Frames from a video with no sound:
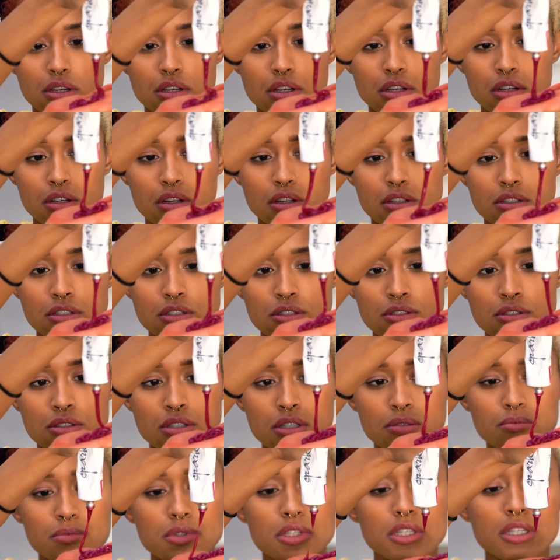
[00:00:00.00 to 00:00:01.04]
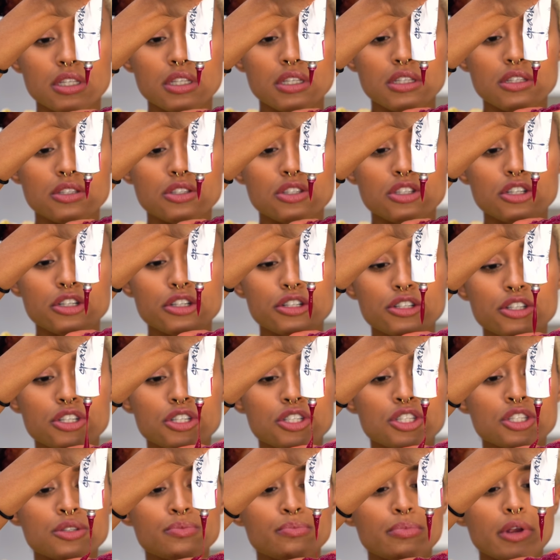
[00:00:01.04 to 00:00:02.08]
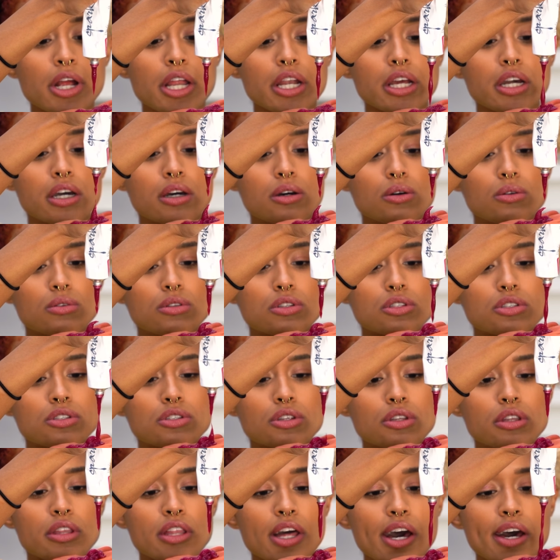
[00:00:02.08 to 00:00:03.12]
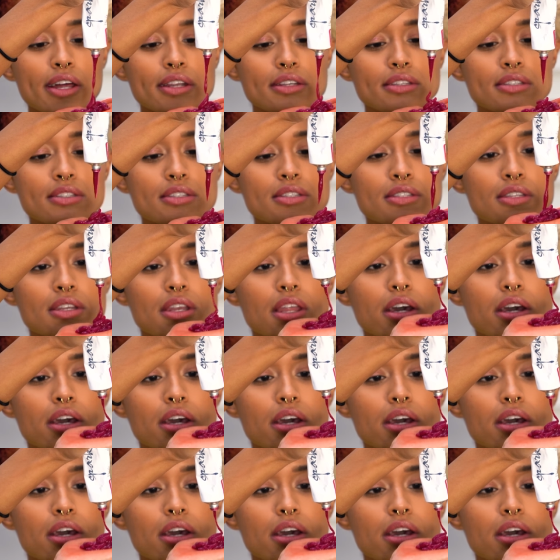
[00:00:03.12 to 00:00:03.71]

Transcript: it also seems easier to spread out, so that's